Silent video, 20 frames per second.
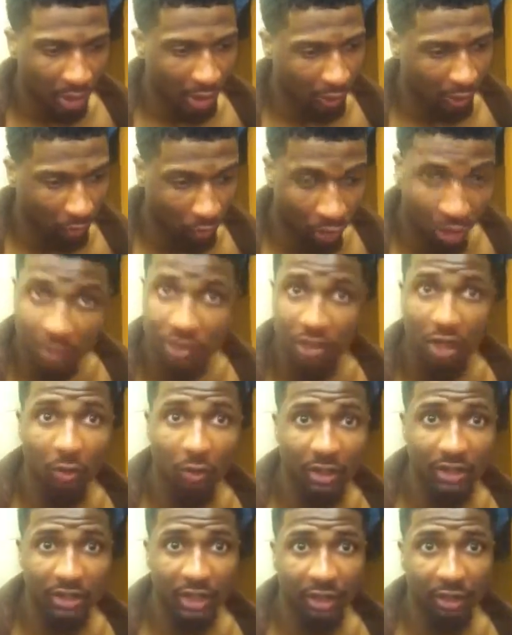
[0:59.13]
And Roy was
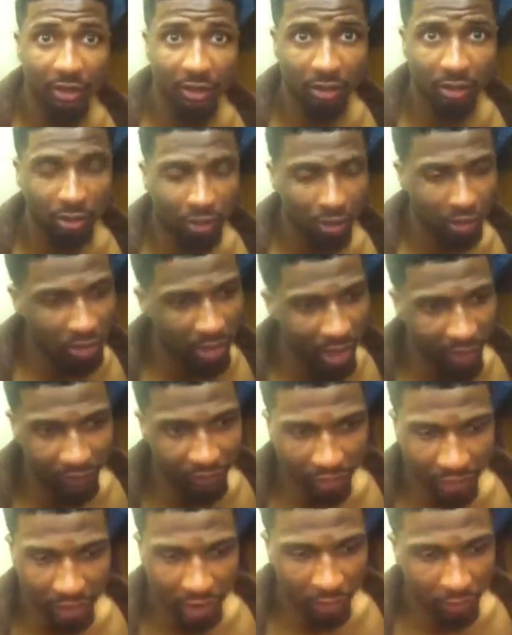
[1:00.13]
always there. You know, you
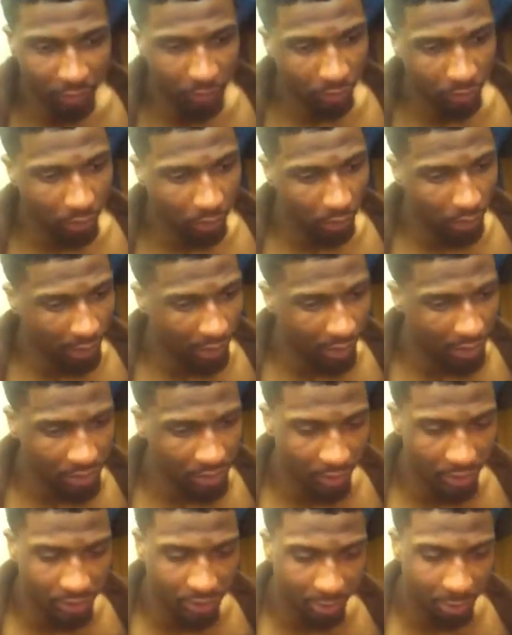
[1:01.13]
have to account for Roy, and
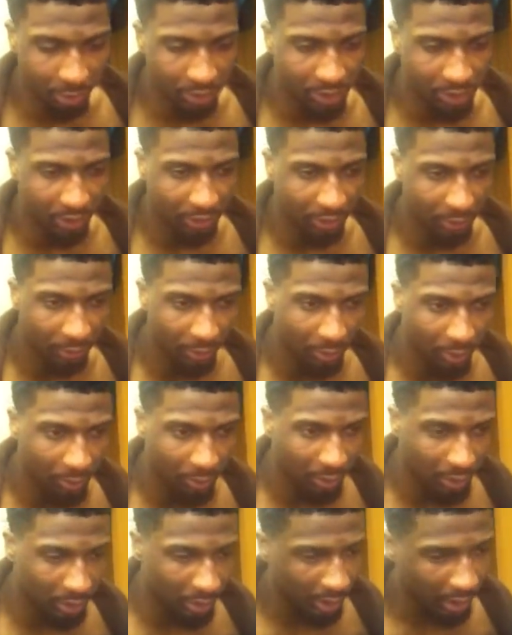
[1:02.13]
he's always going to protect the rim.